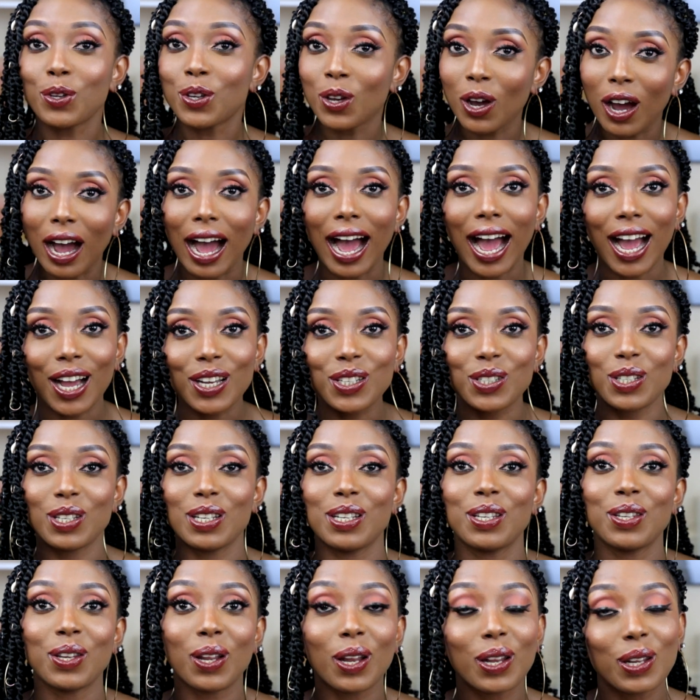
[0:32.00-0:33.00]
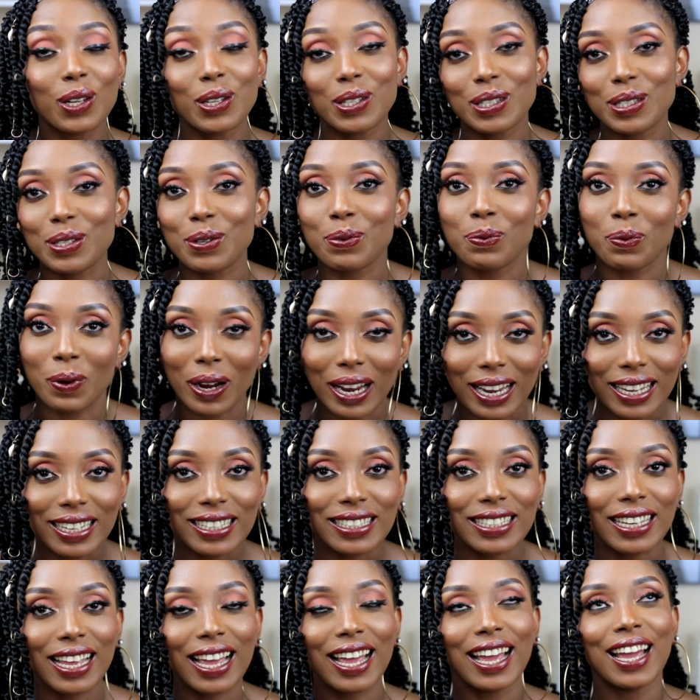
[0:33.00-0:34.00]
you're actually not losing weight.
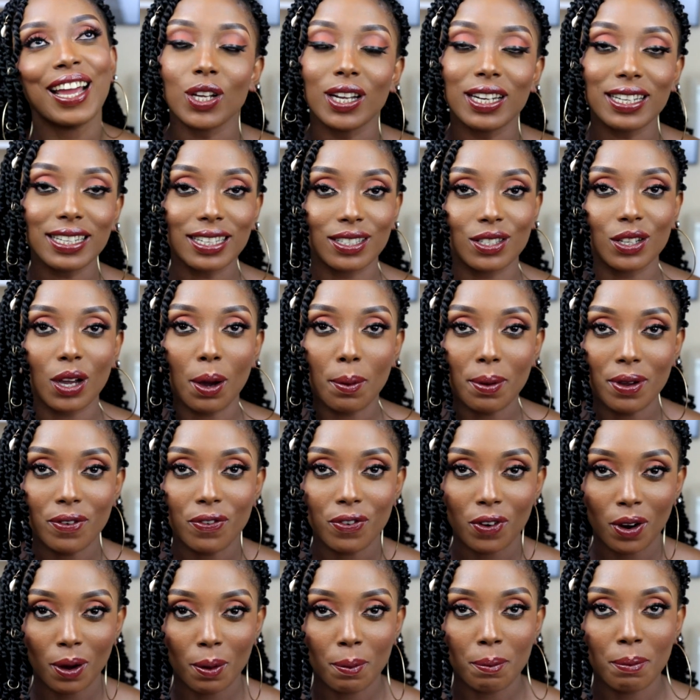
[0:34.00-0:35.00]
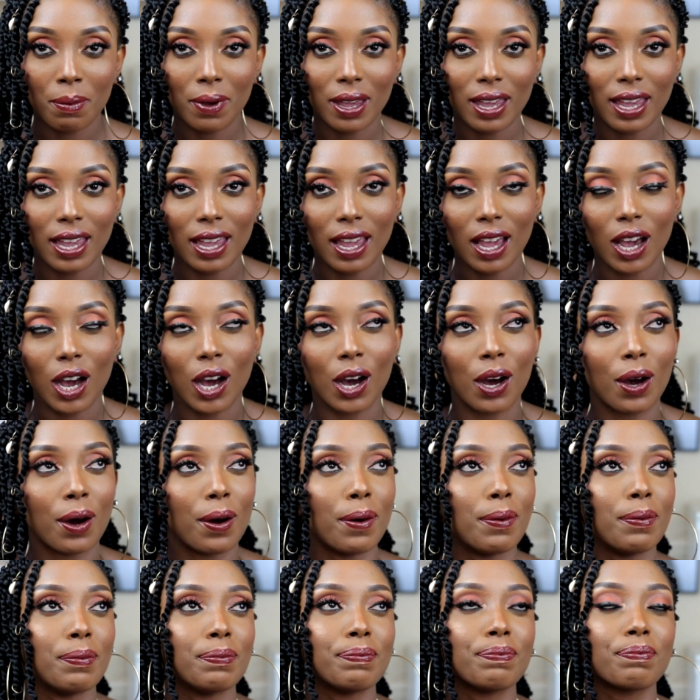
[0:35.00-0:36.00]
So this is coming from me.
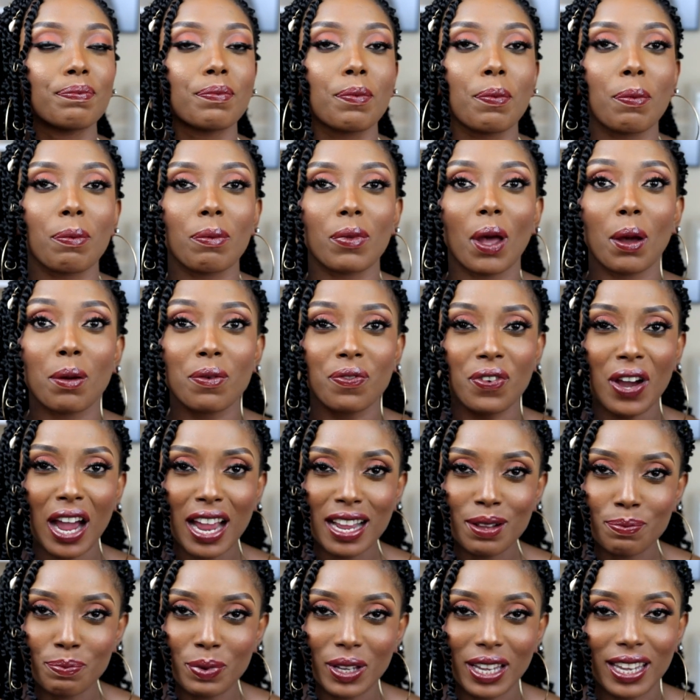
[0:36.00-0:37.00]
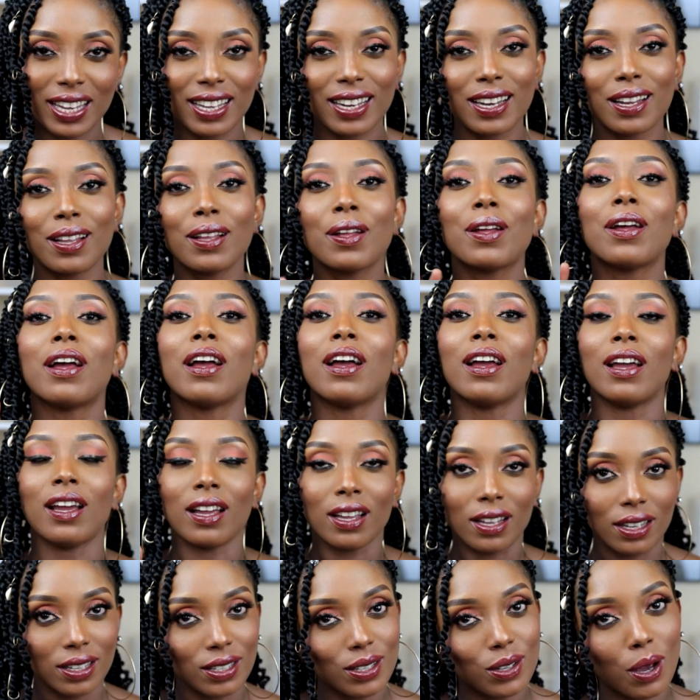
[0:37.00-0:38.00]
Before I begin,
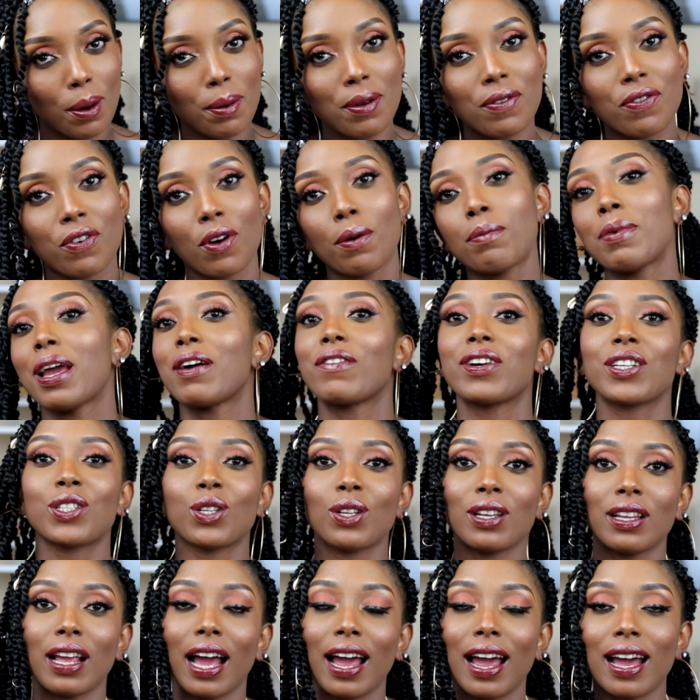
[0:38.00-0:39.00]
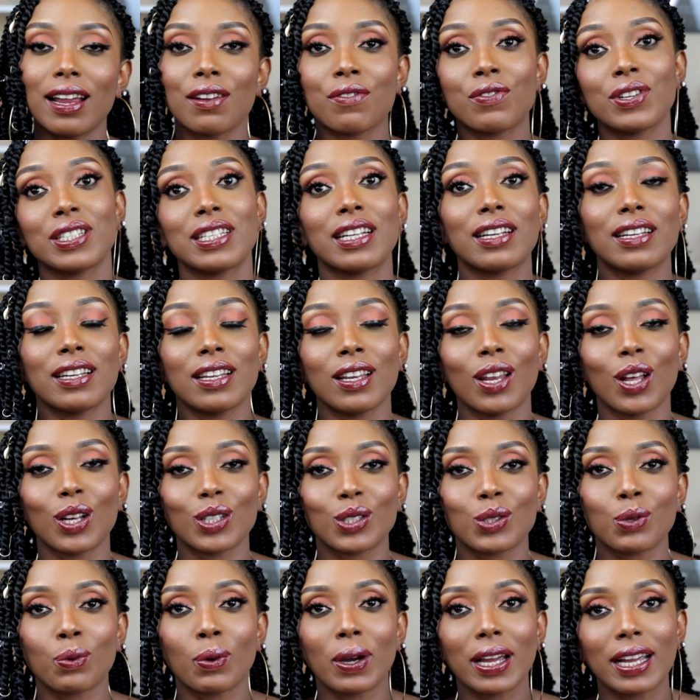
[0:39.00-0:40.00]
it's coming from me. I recently
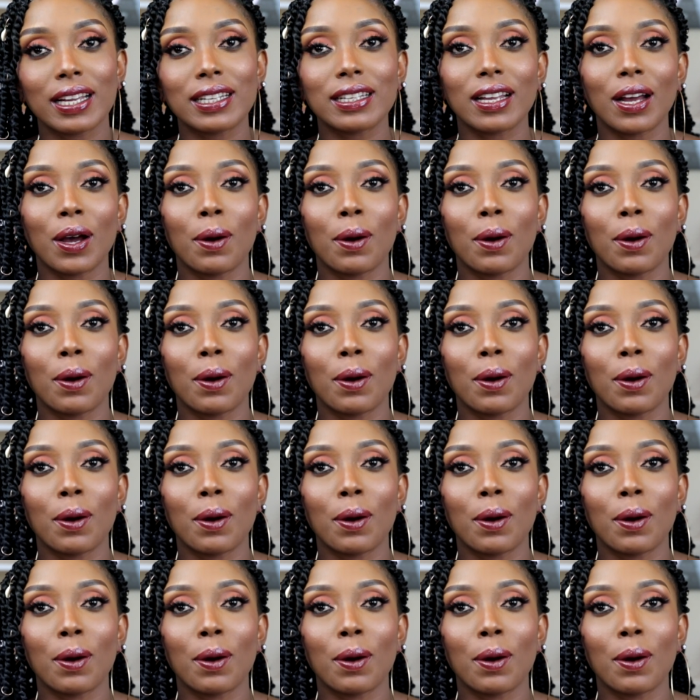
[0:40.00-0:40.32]
lost weight